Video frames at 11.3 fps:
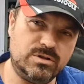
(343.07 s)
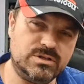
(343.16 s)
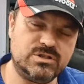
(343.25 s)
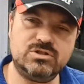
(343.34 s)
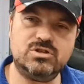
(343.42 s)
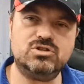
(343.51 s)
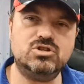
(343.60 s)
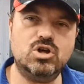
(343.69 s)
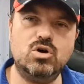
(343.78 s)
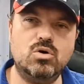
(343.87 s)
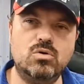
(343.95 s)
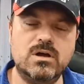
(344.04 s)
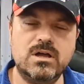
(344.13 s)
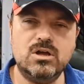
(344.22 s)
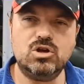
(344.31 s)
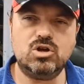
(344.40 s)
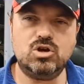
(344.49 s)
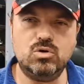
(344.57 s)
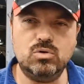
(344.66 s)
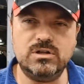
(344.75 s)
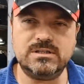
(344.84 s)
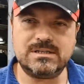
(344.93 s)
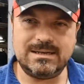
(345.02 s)
There's no
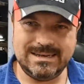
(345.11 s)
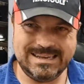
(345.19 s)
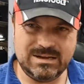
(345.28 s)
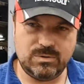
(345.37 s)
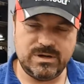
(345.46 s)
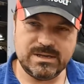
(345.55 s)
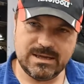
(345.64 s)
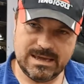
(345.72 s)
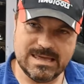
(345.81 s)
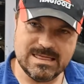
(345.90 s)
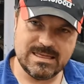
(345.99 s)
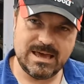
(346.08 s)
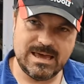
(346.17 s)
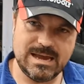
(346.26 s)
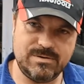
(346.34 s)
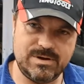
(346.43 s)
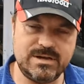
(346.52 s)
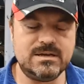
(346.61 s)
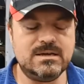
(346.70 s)
coolant liquid in that area.